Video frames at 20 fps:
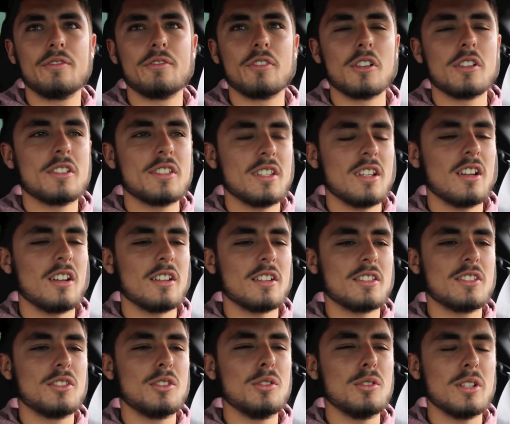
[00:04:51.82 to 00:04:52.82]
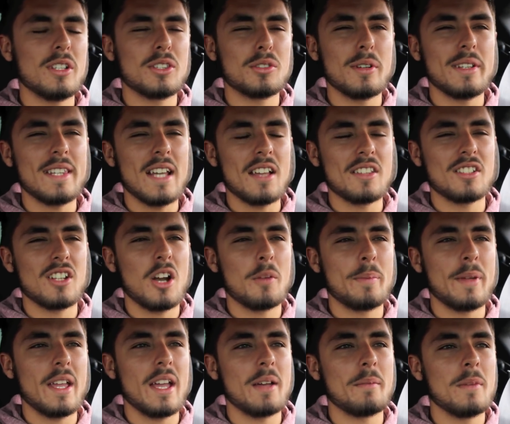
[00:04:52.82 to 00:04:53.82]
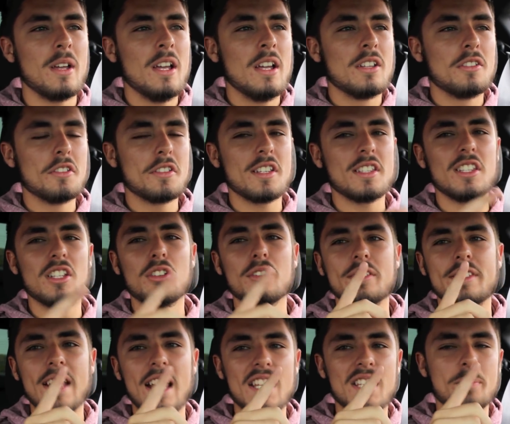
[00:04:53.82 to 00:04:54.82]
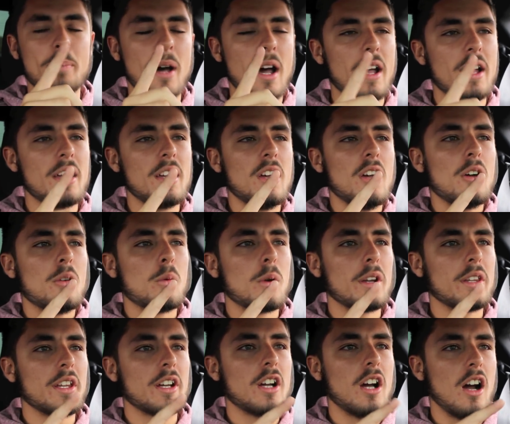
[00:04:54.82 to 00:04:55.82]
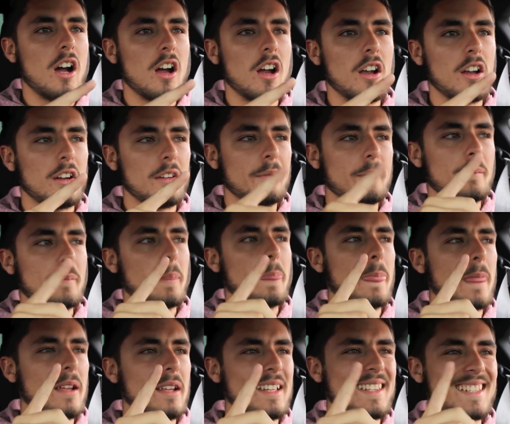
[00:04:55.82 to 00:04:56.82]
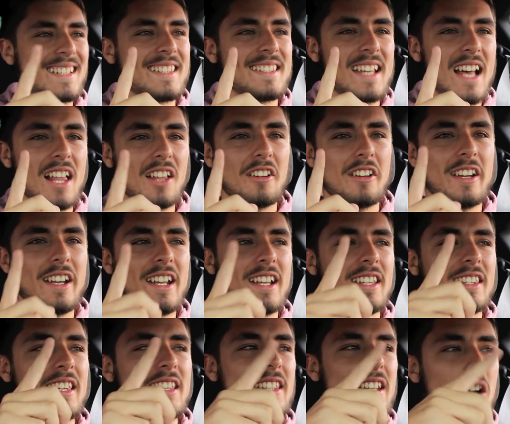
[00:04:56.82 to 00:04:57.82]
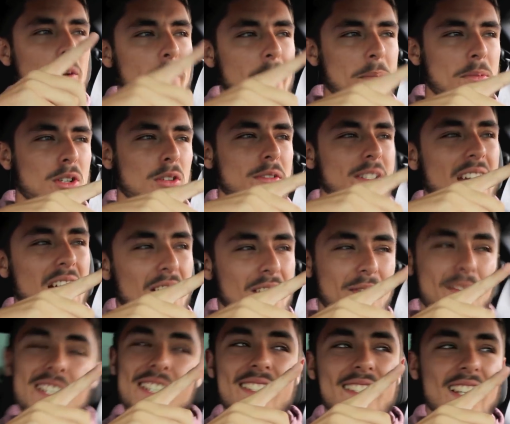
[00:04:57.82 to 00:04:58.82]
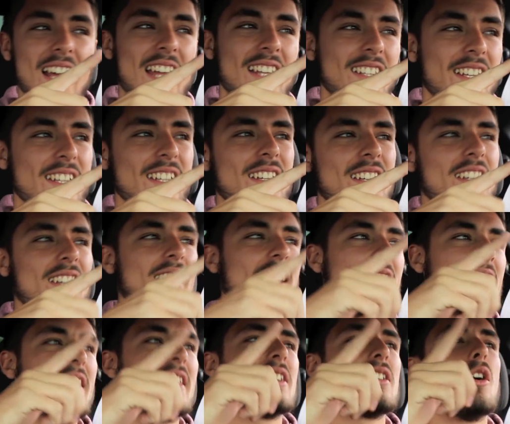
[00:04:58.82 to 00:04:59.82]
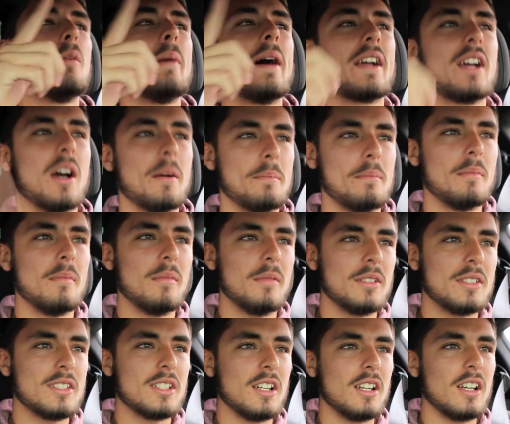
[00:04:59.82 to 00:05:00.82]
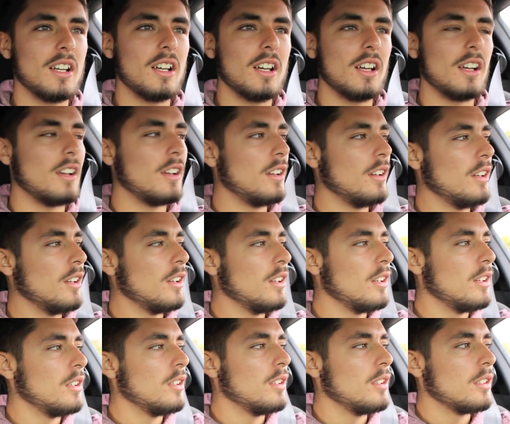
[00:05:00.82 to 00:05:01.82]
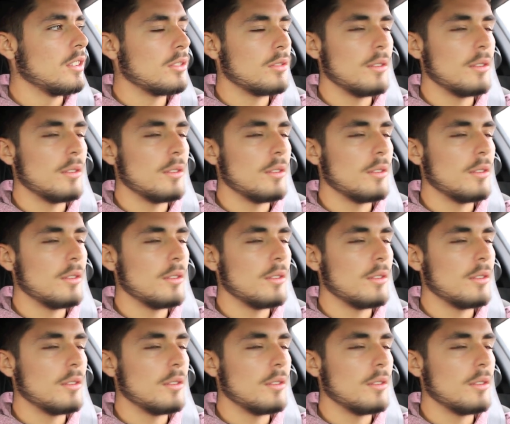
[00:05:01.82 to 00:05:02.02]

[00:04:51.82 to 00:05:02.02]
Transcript: first or 2 to 3,000 RPM, there's this little dead spot where the car is accelerating and then the RPMs go down just slightly, and then go back up to